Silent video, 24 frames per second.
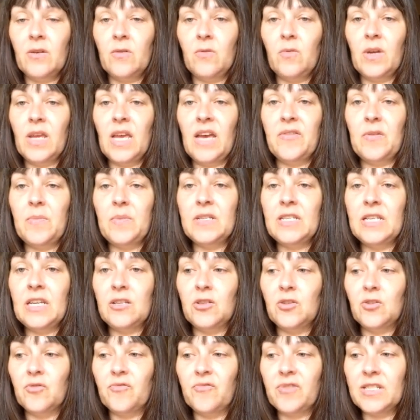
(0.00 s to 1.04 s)
We have a
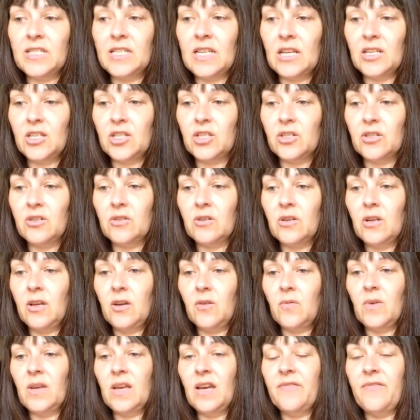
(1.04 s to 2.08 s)
potential recession.
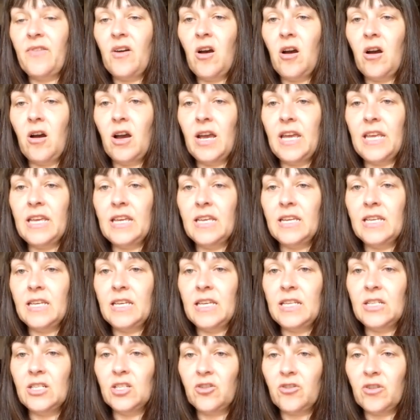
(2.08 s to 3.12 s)
We have high
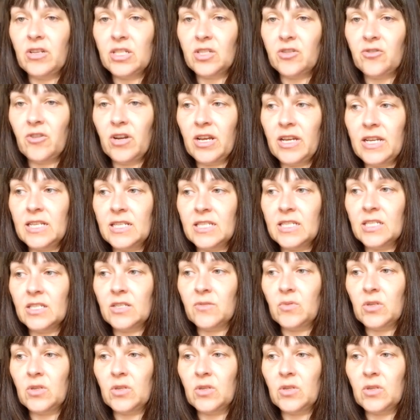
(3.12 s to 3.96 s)
interest rates,